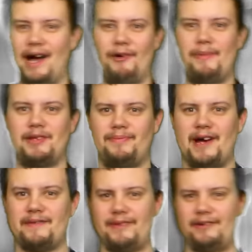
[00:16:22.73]
I wouldn't be
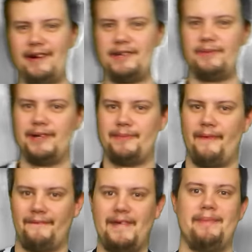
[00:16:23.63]
surprised if the credits
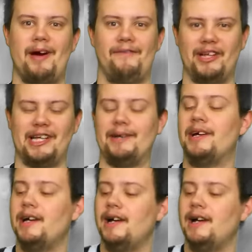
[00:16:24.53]
was female villain.